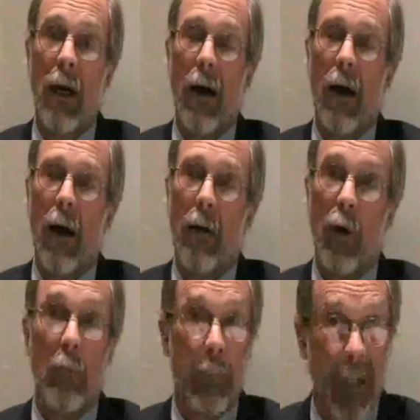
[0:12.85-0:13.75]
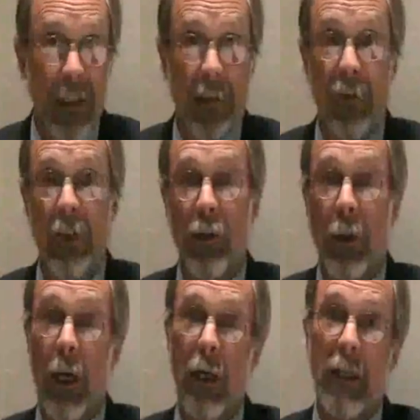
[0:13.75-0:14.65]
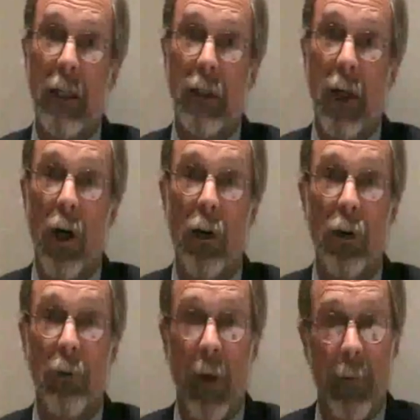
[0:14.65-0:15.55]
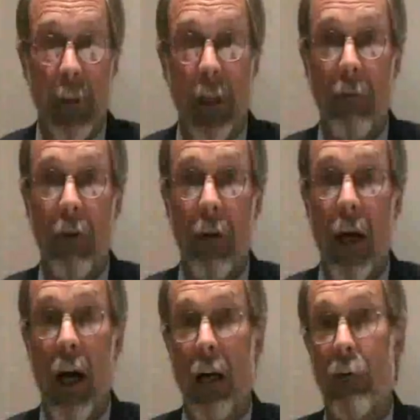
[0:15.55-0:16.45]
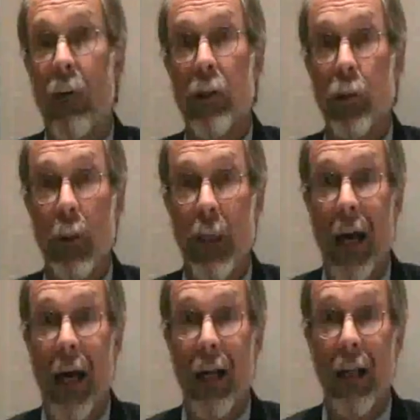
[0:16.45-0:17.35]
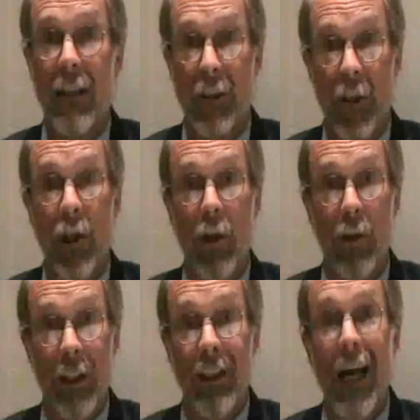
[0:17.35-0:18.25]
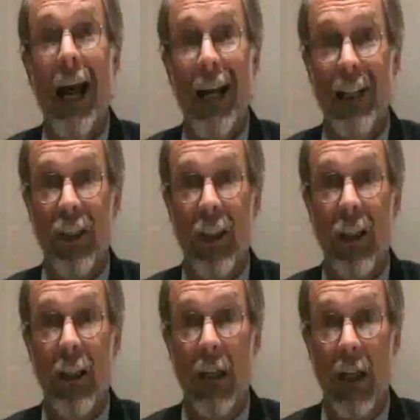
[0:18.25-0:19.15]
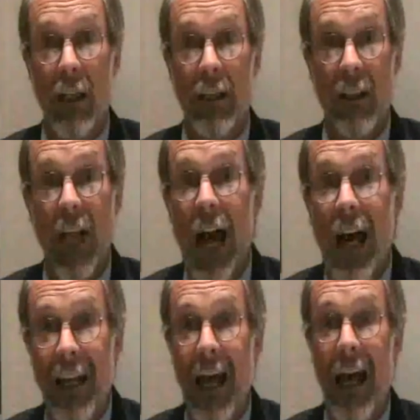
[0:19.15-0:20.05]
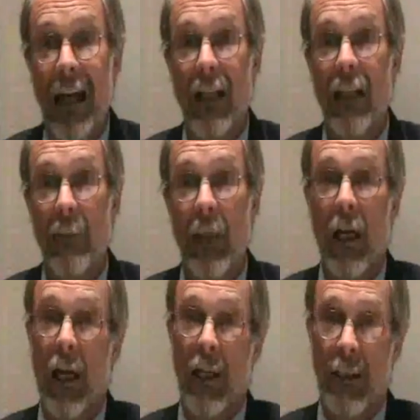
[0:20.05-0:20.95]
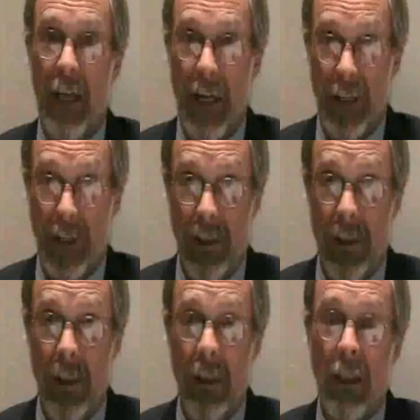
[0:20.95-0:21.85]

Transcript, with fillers: Uh, our biggest fishery on the East Coast, but believe it or not, a fishery that until this action has not had a limit on its catches.